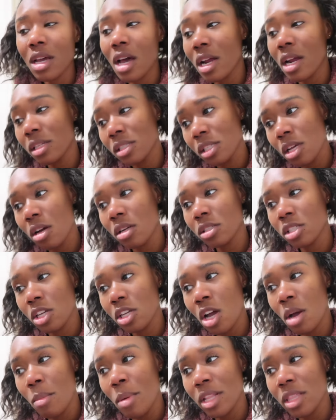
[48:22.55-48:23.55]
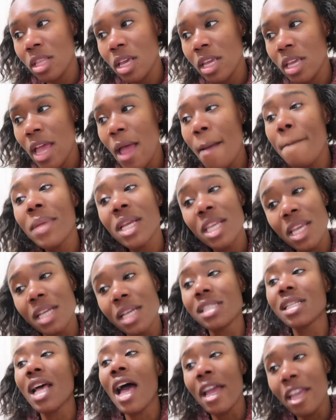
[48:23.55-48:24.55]
I didn't talk to y'all about that yet, but
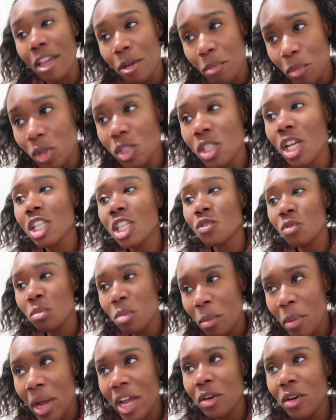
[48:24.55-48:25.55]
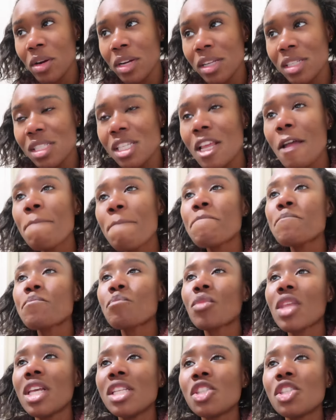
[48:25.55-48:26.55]
yes, I get Botox for my migraines,
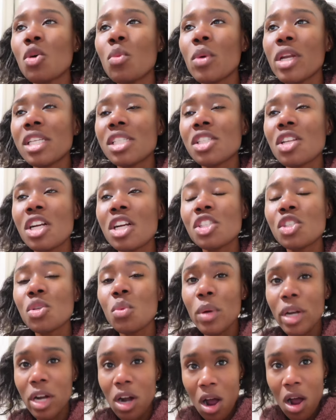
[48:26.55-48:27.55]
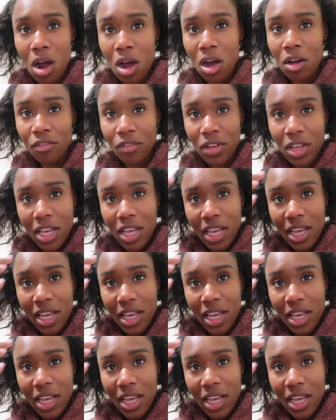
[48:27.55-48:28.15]
and so when it starts to wear off,